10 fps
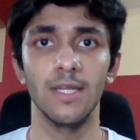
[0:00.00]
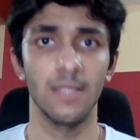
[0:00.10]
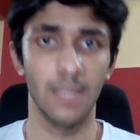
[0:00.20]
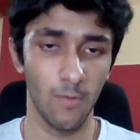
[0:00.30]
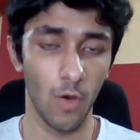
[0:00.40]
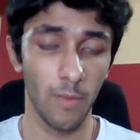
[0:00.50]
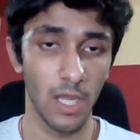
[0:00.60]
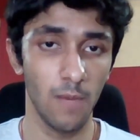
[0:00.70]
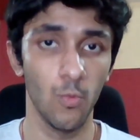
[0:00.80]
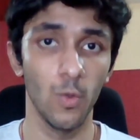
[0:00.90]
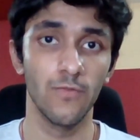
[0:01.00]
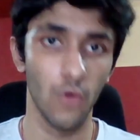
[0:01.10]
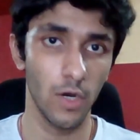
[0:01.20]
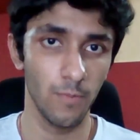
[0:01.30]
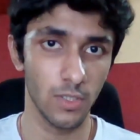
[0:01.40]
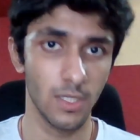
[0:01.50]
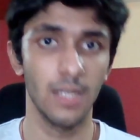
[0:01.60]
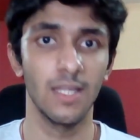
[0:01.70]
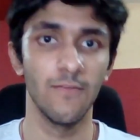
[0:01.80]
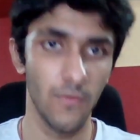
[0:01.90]
then warming up with 40%,
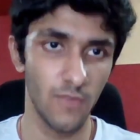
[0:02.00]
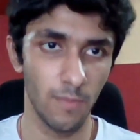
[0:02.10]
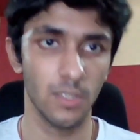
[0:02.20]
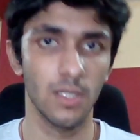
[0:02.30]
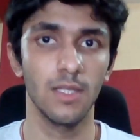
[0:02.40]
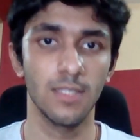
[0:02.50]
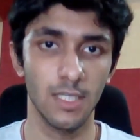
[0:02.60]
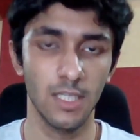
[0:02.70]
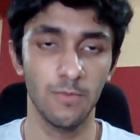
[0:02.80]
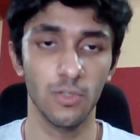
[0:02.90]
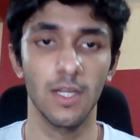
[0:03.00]
then 50%, then 60%,